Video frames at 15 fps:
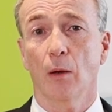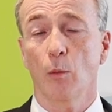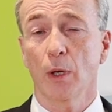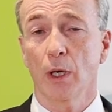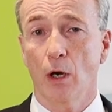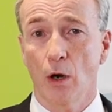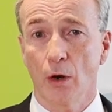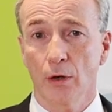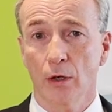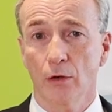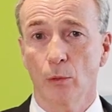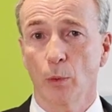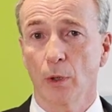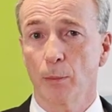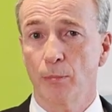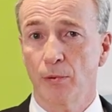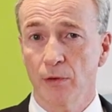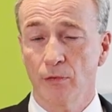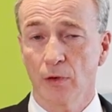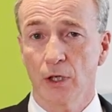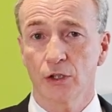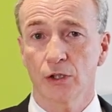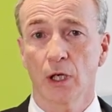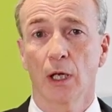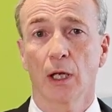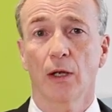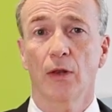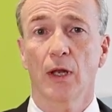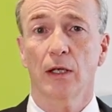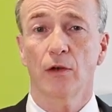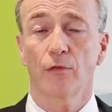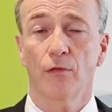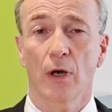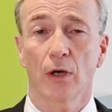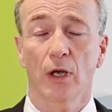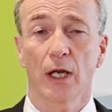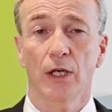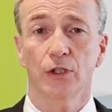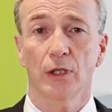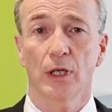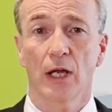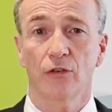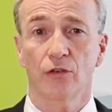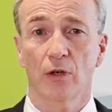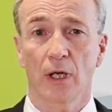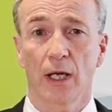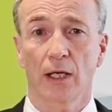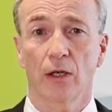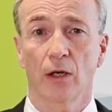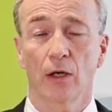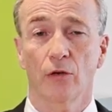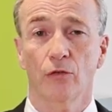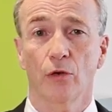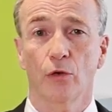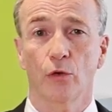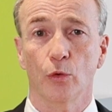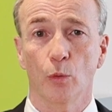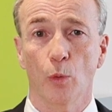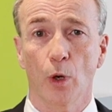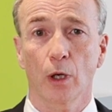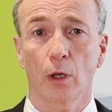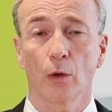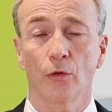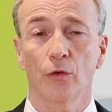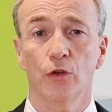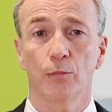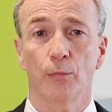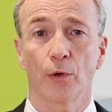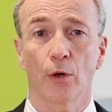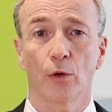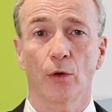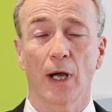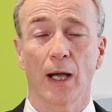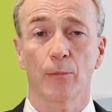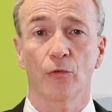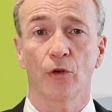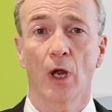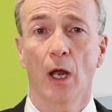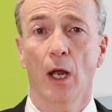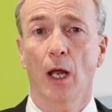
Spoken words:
We are honored, we are privileged that the foundation has selected us to work on these programs